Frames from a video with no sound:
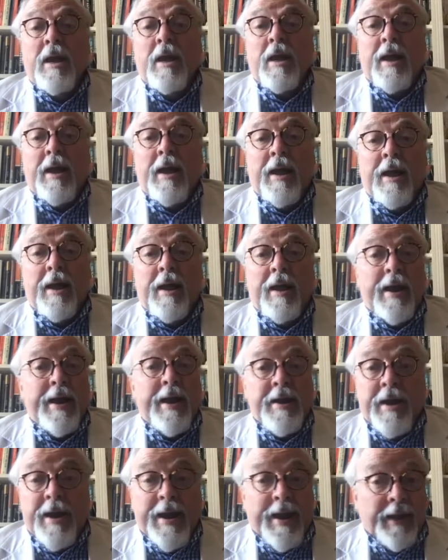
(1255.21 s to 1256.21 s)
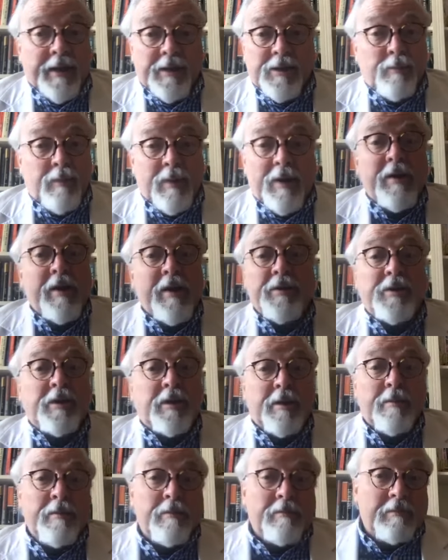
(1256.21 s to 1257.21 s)
and I experienced
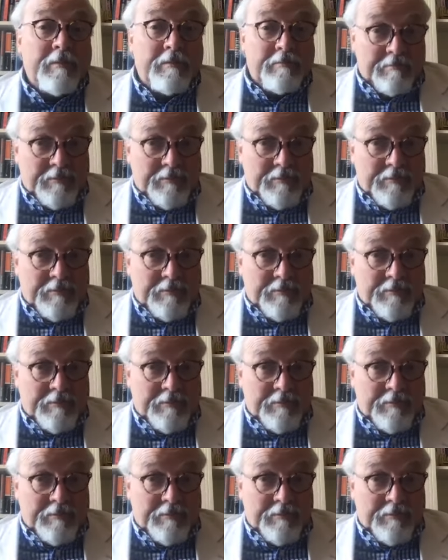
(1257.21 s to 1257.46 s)
them